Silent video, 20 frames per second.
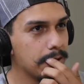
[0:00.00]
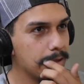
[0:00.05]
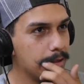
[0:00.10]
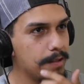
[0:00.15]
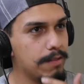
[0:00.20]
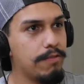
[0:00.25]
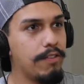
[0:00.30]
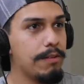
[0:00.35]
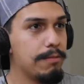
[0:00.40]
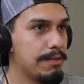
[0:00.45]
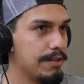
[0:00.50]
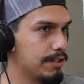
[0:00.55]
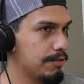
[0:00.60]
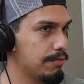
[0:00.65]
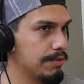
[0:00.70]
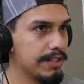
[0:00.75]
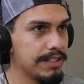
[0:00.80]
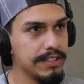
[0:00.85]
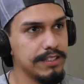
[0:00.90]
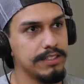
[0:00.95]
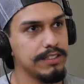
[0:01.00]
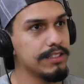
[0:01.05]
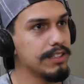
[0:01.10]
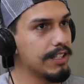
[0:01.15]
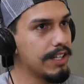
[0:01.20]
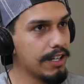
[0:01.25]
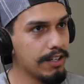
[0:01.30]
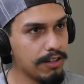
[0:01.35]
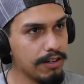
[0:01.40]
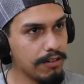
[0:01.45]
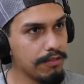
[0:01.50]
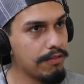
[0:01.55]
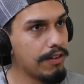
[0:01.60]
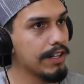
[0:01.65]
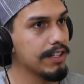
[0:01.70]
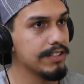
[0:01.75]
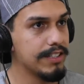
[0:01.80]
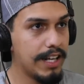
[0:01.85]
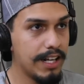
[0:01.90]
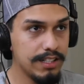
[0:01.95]
February is when it's the kickoff,
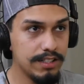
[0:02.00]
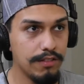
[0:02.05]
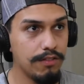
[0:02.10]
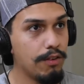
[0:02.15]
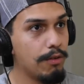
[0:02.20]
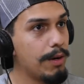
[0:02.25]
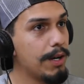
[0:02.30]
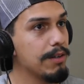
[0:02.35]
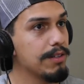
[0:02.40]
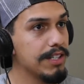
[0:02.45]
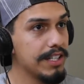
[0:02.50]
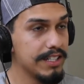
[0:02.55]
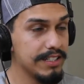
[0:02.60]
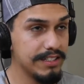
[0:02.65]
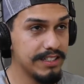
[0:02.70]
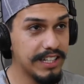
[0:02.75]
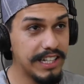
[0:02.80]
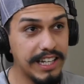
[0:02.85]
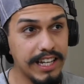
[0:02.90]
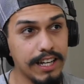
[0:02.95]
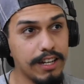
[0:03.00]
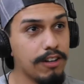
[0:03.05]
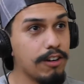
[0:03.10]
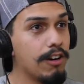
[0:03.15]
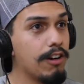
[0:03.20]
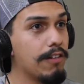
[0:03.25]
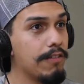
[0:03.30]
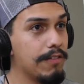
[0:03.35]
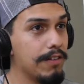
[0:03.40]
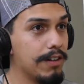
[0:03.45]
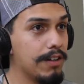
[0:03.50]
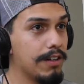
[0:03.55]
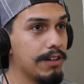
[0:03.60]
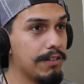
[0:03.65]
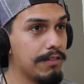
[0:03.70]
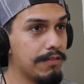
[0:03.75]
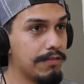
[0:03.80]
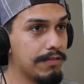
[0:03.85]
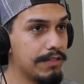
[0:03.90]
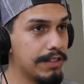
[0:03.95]
right? Taste of Laredo is the kickoff
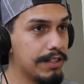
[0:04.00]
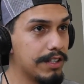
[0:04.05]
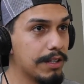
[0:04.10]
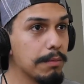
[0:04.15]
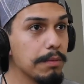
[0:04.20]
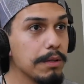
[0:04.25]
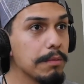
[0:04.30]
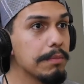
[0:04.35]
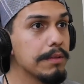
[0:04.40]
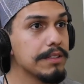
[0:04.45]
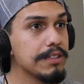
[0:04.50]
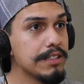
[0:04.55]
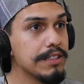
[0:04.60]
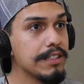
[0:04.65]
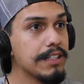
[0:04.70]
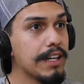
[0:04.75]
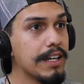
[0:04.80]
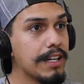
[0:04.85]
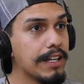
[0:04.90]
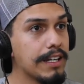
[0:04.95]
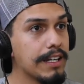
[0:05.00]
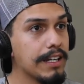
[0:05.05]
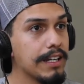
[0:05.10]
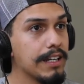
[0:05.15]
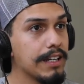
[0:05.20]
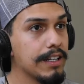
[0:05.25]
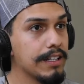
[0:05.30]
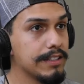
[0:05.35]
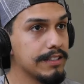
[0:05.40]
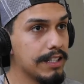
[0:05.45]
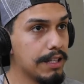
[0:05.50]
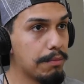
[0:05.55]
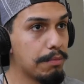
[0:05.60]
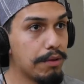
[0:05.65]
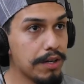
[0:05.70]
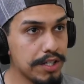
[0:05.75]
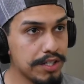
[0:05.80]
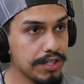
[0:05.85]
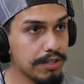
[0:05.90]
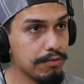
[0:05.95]
of the WBCA
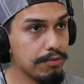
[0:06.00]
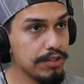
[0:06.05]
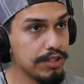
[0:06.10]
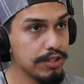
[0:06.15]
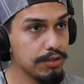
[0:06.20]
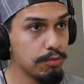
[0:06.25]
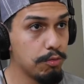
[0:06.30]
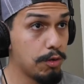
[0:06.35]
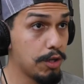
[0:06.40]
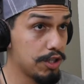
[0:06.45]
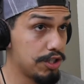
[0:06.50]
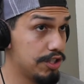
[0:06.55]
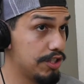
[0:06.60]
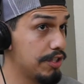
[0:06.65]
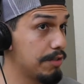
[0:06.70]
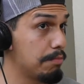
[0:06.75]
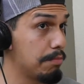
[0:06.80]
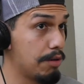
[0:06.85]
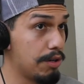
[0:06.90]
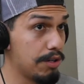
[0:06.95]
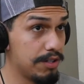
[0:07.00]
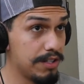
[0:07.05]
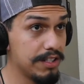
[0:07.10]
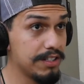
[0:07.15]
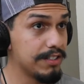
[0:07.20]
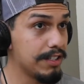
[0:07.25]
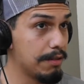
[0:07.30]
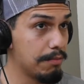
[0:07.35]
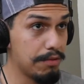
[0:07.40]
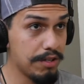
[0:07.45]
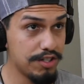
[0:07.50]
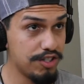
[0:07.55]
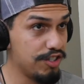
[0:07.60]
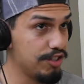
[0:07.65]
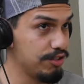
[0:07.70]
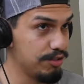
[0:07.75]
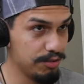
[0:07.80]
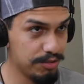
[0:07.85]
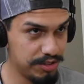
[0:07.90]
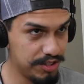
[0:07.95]
celebration, which is Washington Birthday Celebration
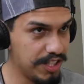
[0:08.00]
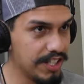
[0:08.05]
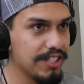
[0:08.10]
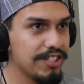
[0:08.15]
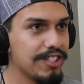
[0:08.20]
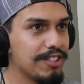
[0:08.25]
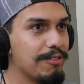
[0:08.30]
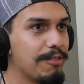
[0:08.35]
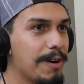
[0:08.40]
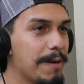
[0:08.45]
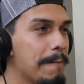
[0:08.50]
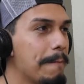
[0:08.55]
Association, right?